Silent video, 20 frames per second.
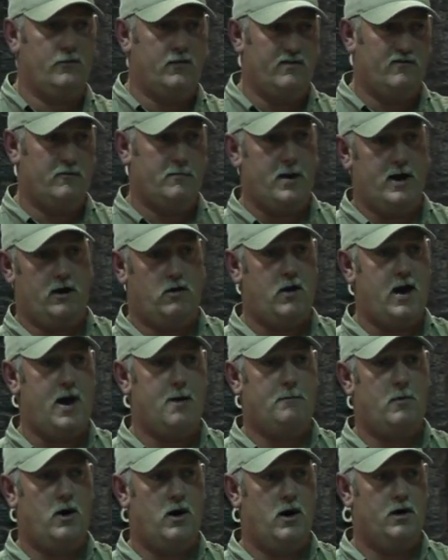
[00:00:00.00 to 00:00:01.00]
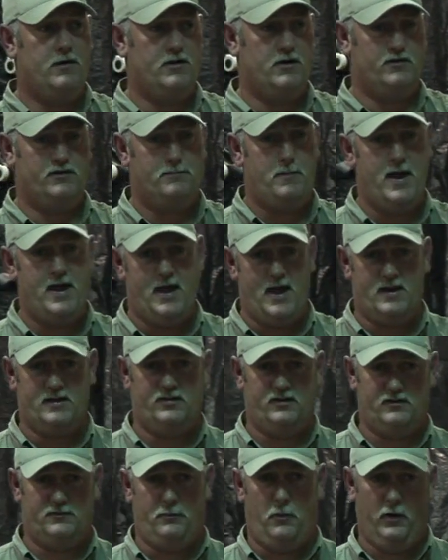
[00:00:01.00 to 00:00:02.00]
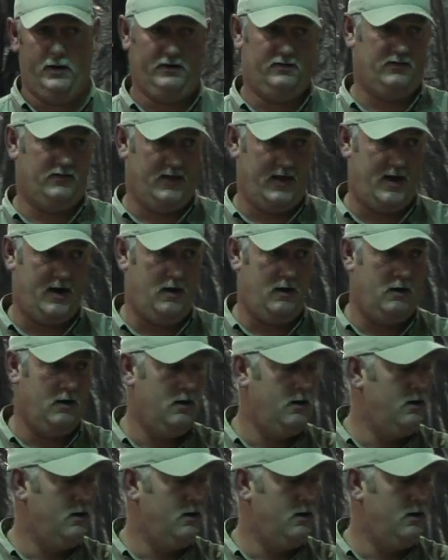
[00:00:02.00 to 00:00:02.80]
river by Crab Bar, there's bank access points there.